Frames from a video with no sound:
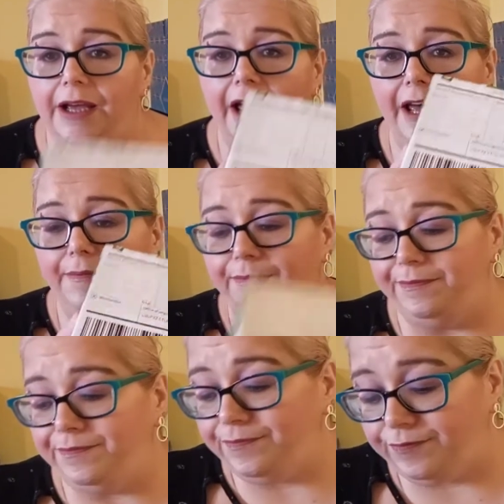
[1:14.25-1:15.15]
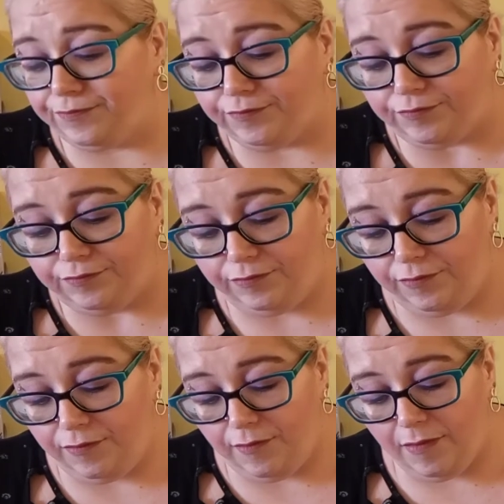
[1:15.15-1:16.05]

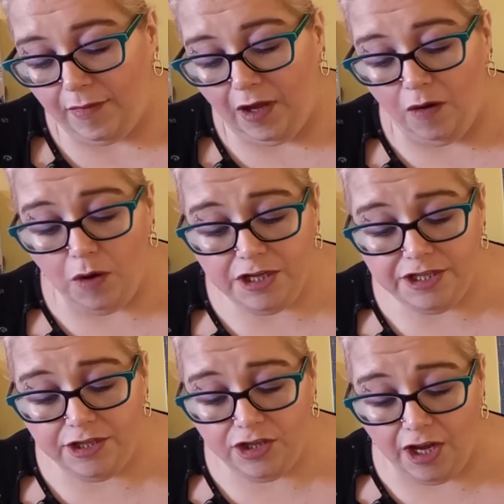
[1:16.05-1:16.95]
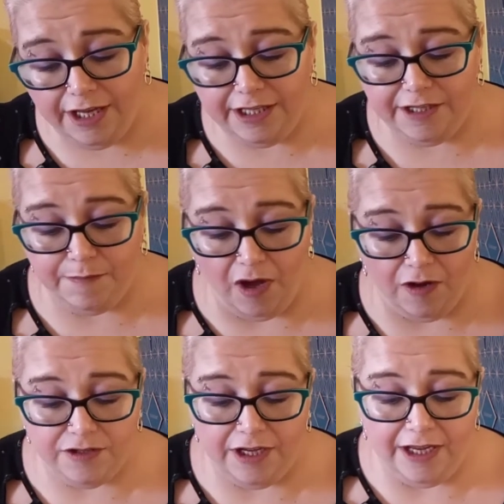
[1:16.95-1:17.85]
I was enjoying this
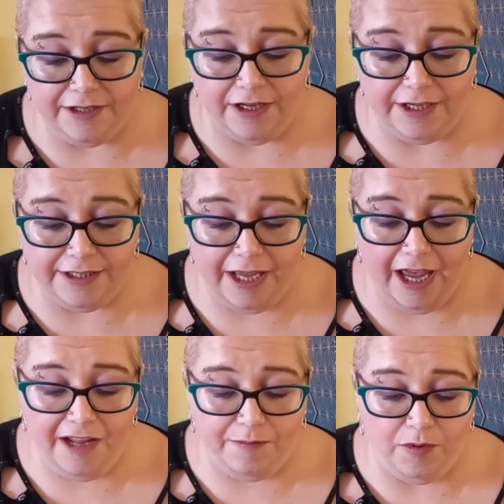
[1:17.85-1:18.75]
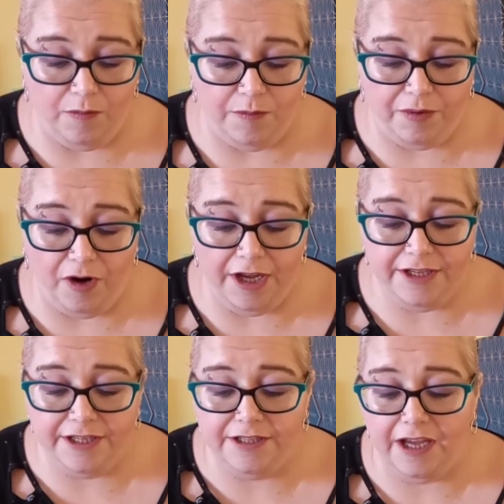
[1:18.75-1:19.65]
box, as I said, but
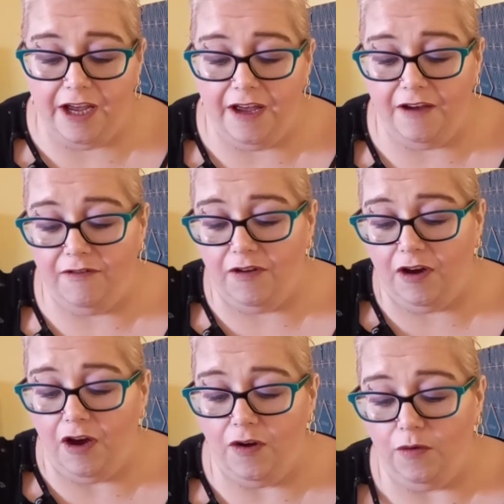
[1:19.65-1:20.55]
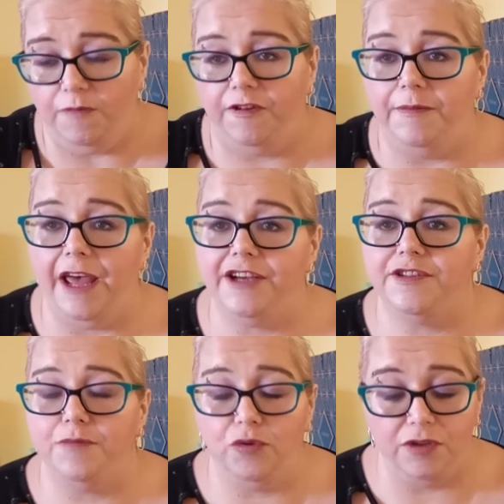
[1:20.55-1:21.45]
prices have gone up from
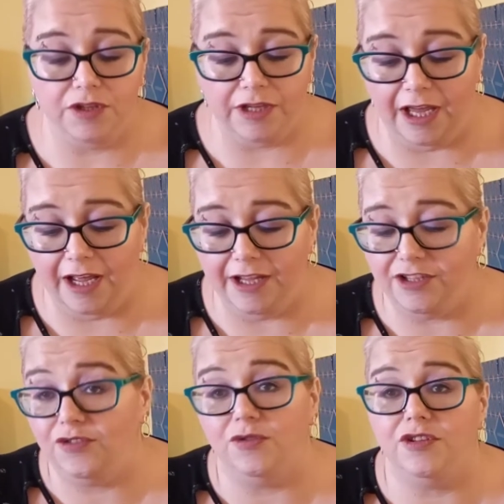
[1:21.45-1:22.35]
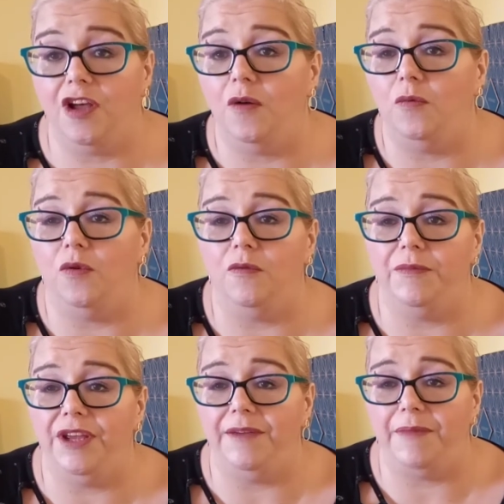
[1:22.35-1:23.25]
next month and it's just not worth
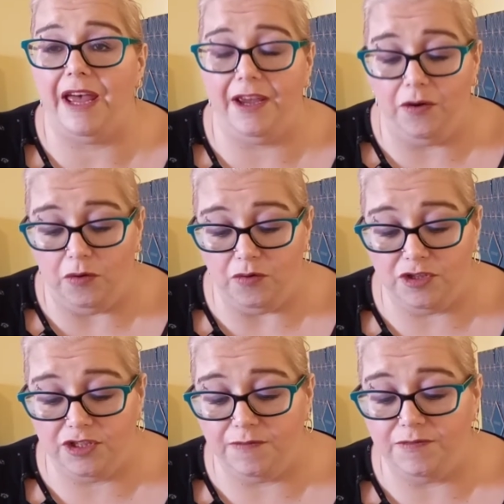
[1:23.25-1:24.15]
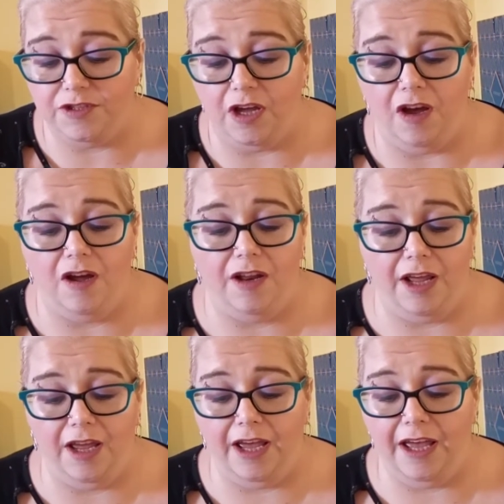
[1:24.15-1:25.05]
me paying customs on
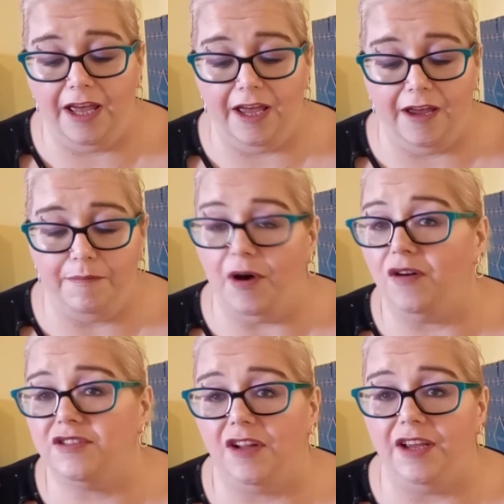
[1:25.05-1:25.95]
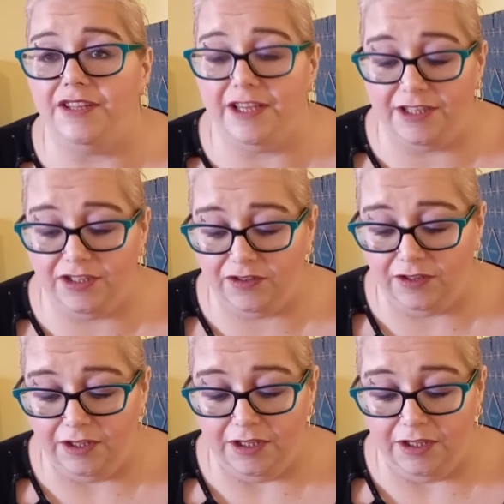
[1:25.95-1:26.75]
a box like this.